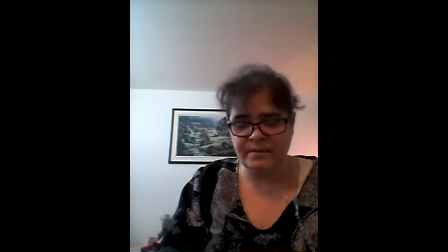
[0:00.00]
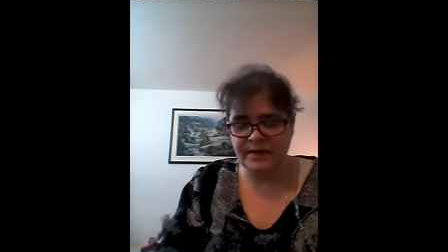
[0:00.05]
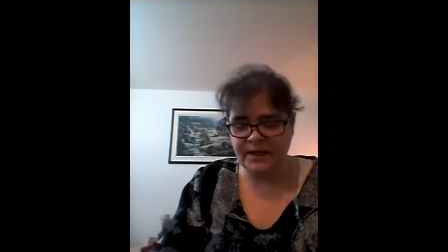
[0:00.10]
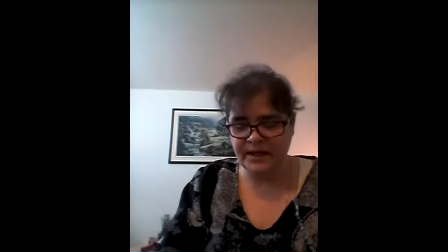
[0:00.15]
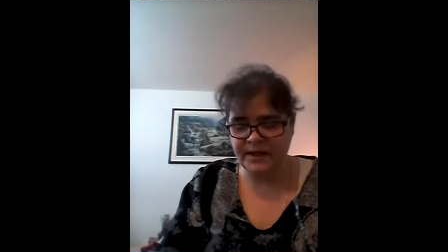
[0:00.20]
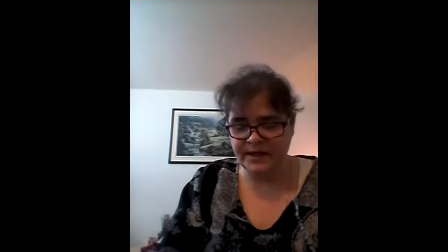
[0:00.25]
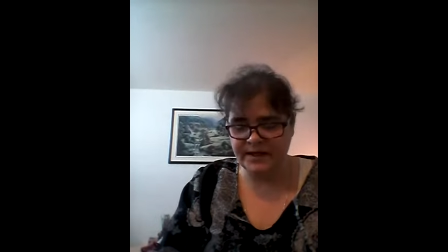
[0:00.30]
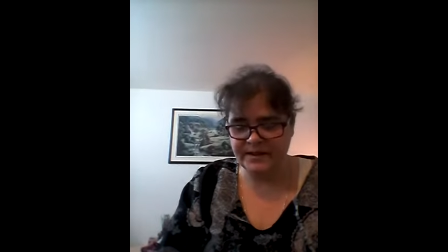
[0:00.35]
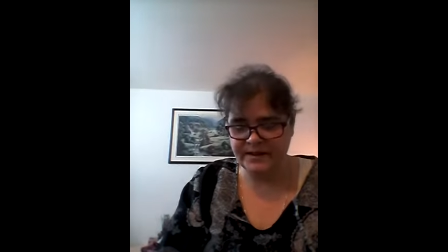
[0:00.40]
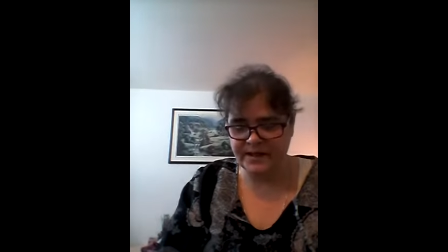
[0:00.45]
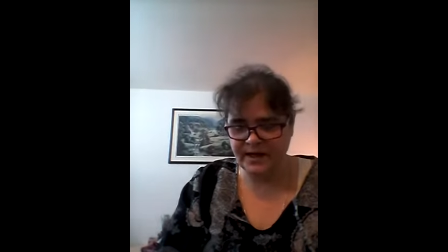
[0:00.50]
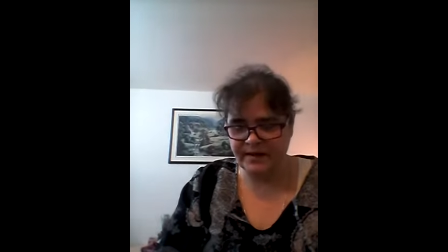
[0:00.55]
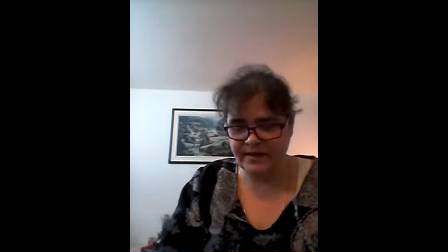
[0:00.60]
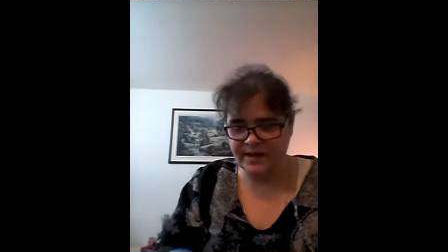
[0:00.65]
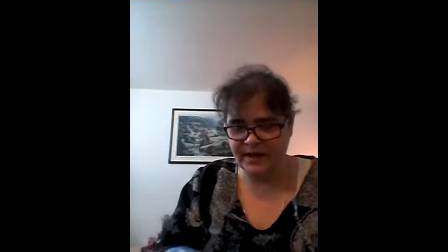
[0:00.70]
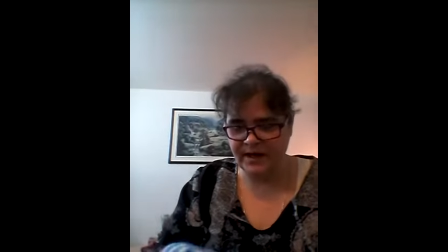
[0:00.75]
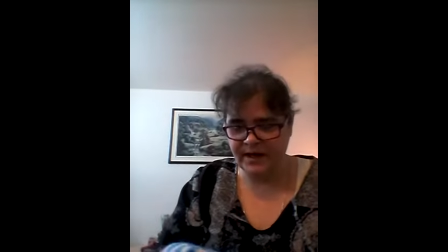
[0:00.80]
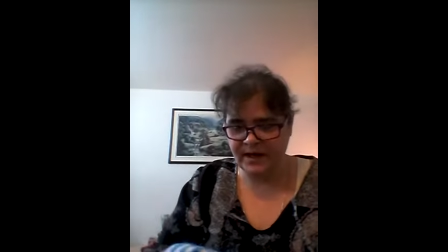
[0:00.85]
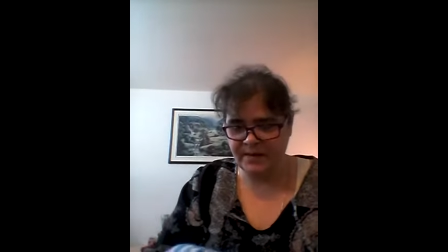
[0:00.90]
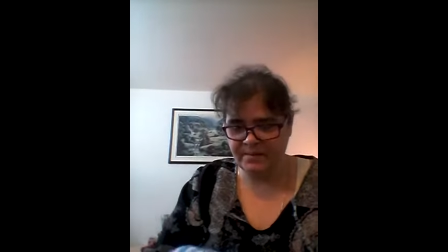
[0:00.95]
because I
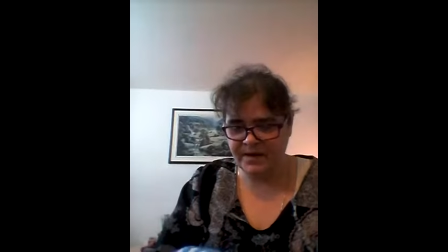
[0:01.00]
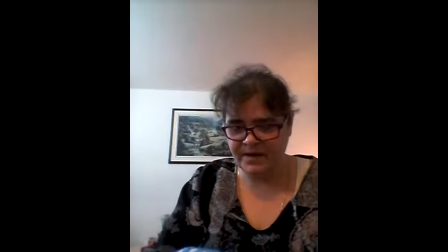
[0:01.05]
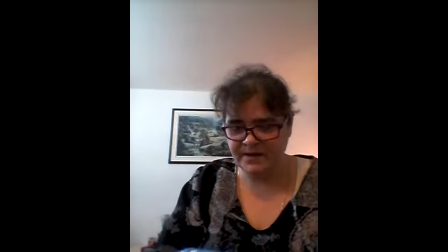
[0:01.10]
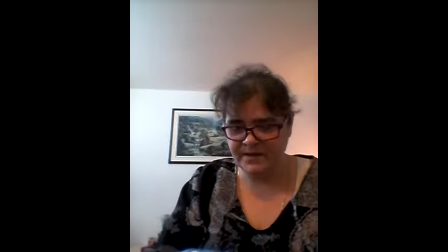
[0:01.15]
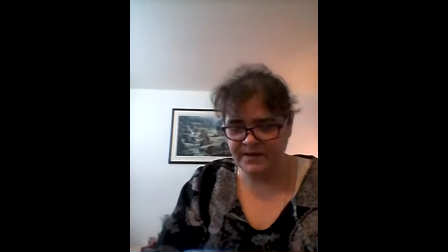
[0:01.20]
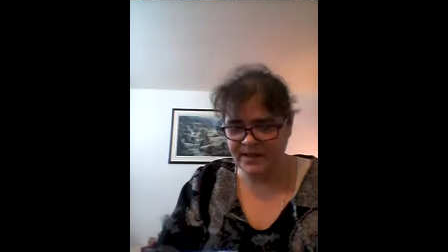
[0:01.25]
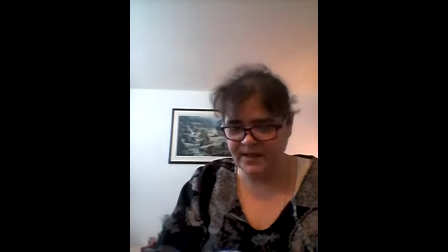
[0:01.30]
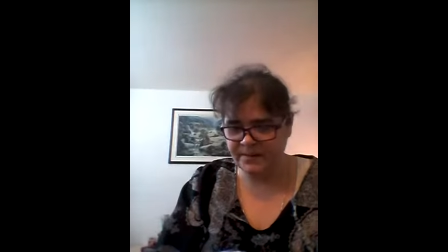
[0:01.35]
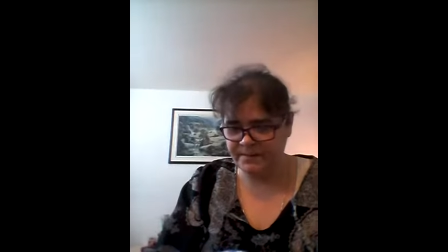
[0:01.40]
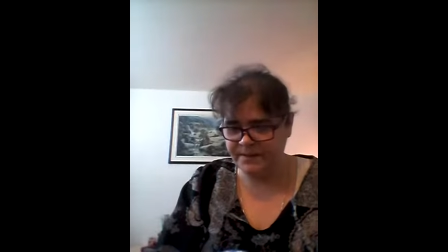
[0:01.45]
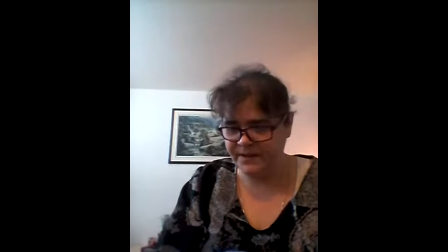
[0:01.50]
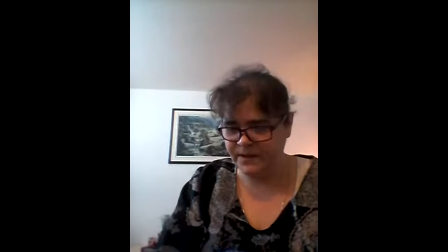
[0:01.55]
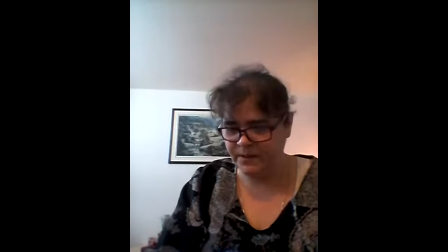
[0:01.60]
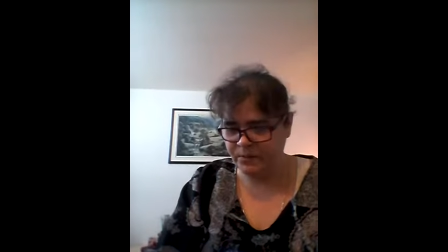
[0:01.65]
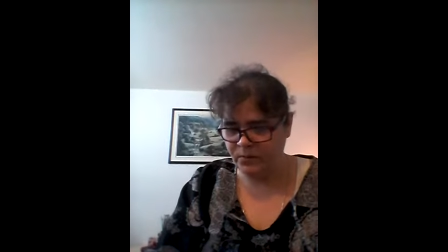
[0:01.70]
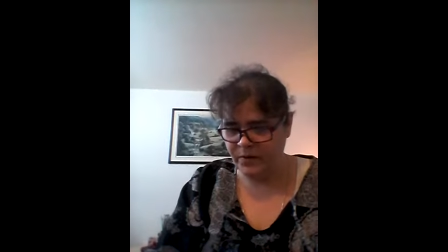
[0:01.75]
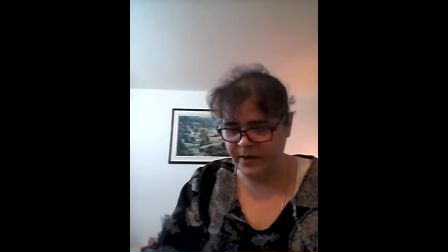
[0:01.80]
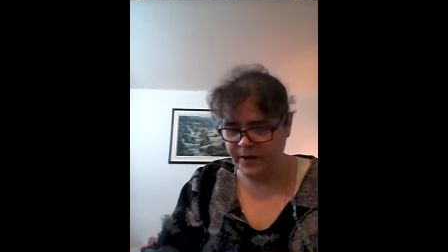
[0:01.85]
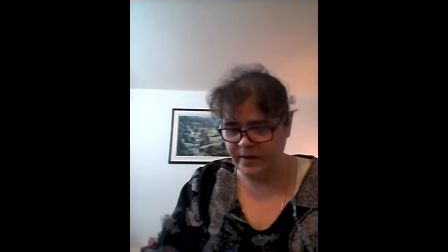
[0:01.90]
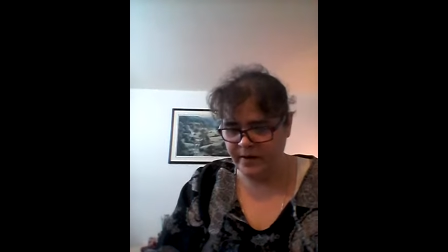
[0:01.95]
think I messed up
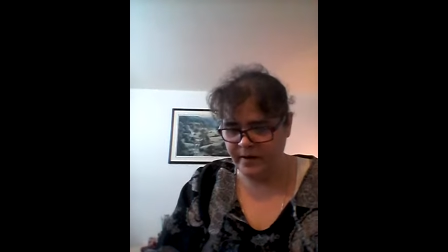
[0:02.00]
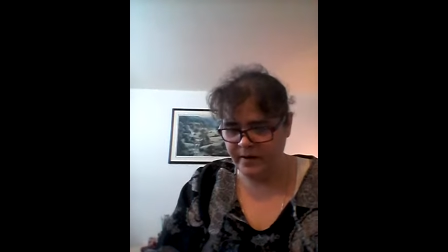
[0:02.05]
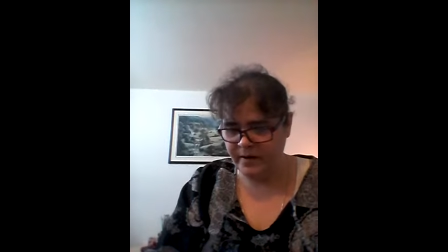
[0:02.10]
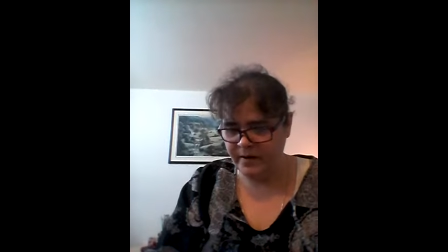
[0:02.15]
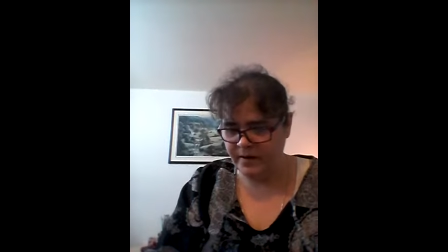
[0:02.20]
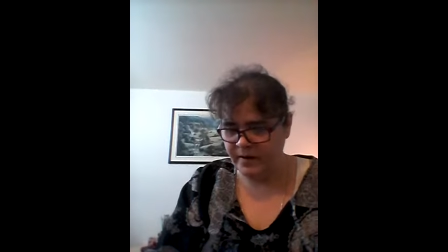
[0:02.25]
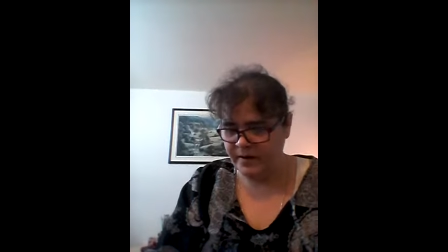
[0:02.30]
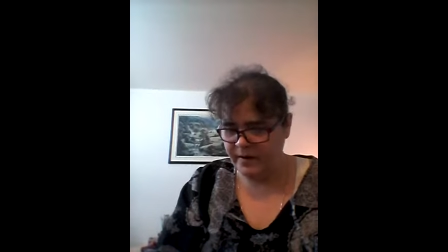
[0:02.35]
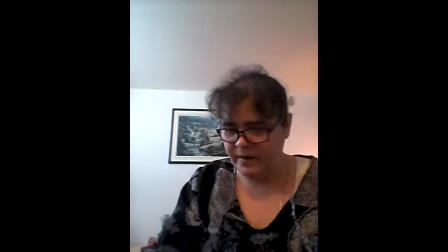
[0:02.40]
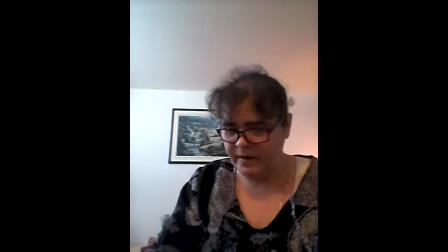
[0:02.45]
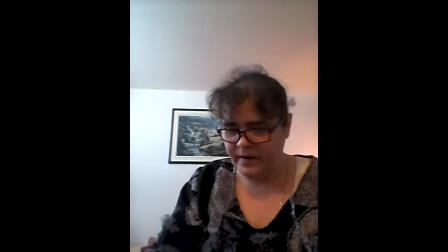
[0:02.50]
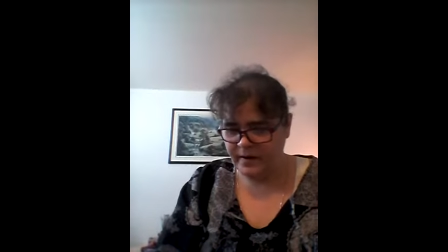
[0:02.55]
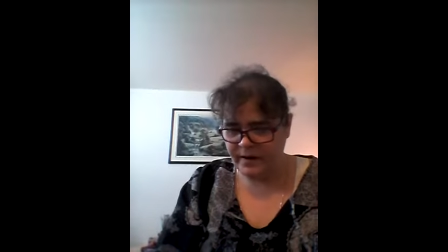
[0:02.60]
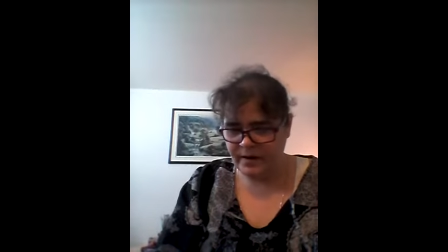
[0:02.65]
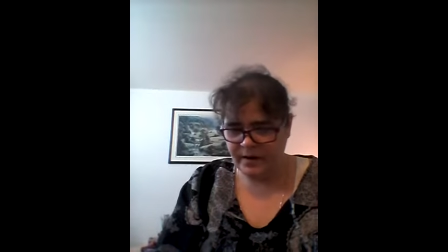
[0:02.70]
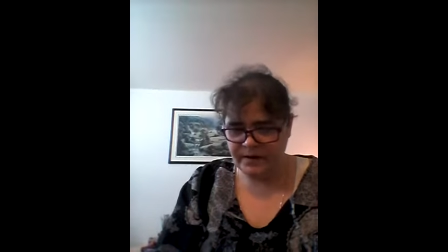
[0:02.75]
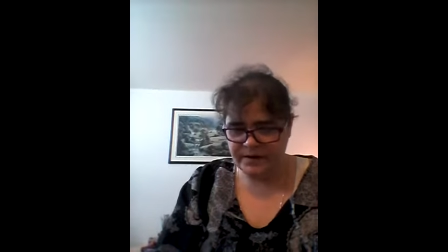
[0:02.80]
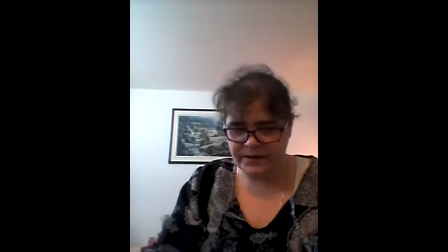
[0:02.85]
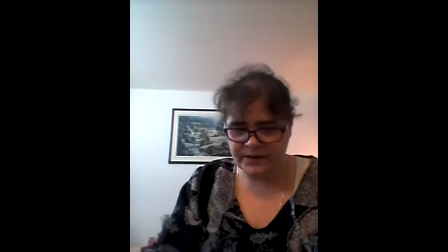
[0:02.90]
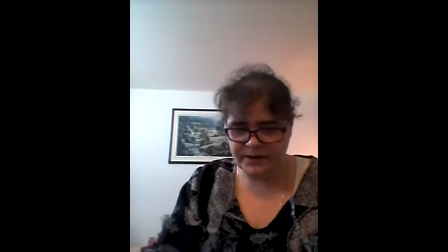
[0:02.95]
somewhere.
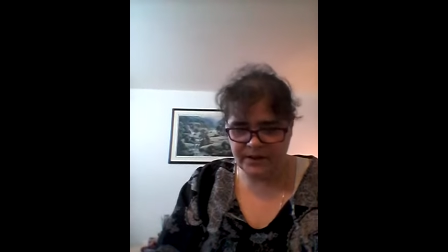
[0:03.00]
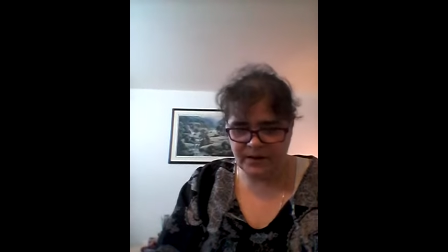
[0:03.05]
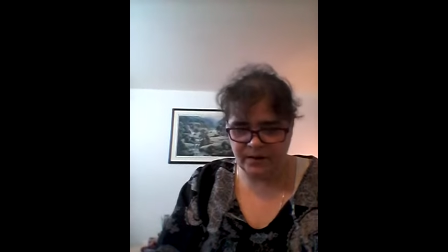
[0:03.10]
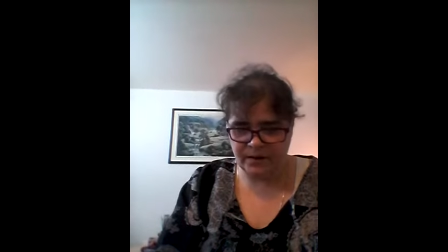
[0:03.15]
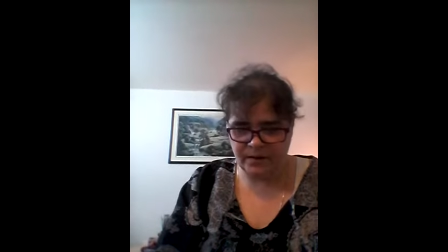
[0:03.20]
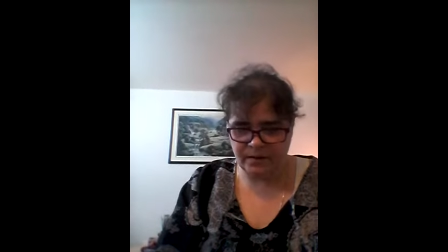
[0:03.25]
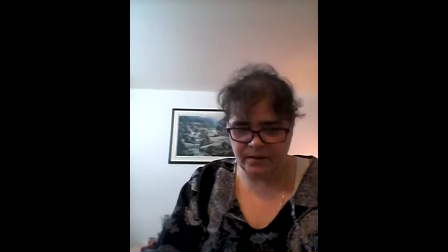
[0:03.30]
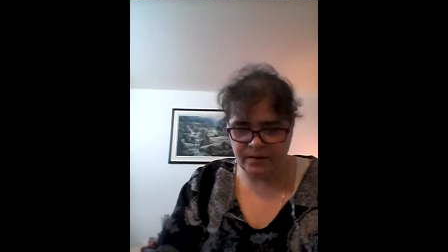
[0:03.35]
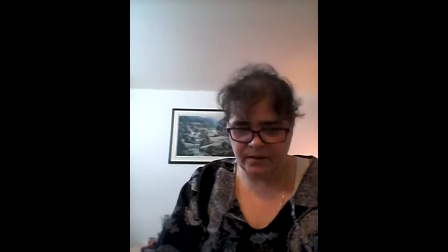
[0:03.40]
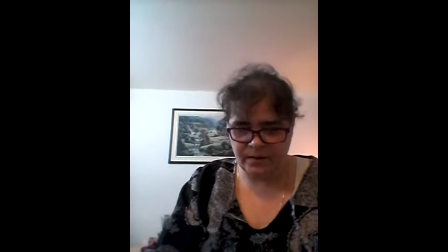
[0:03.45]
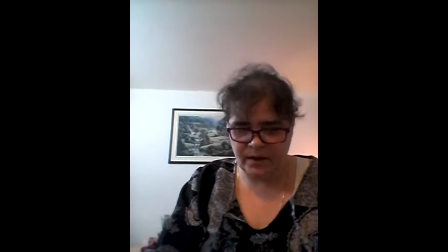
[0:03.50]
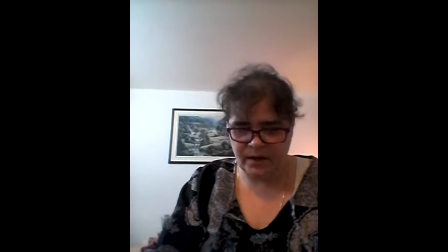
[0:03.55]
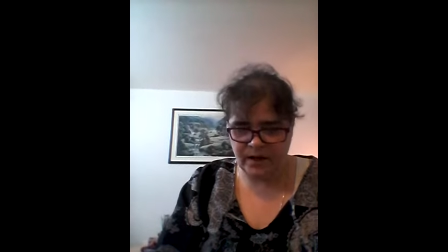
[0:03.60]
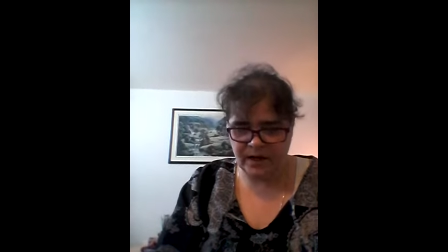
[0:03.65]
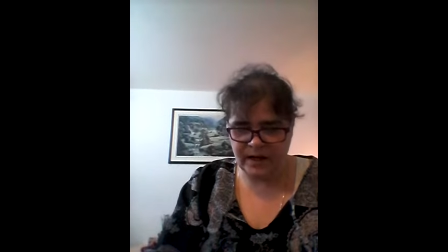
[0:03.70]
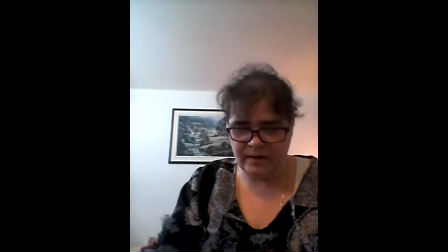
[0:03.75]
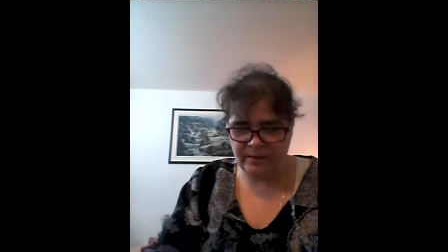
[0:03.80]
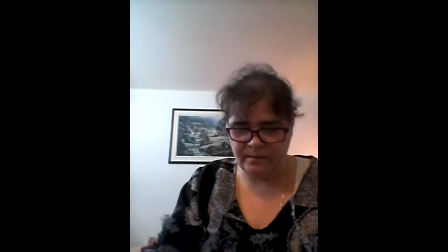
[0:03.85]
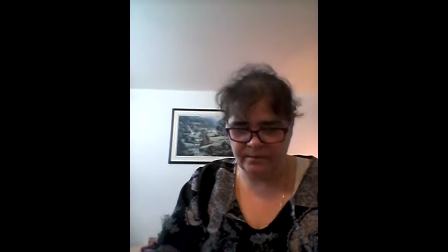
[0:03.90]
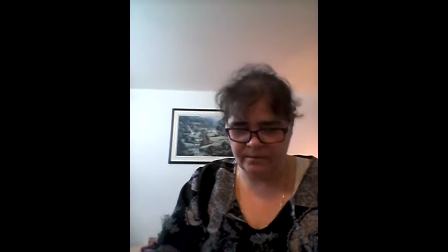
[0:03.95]
So
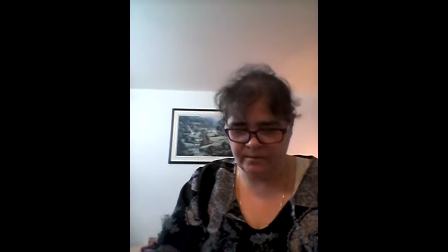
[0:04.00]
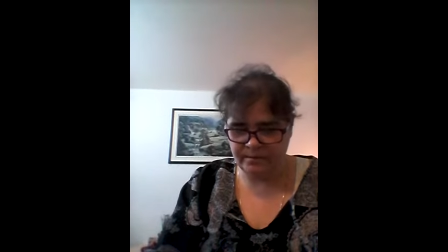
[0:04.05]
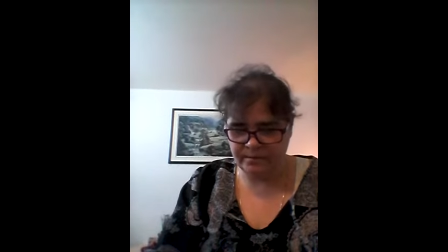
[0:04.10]
I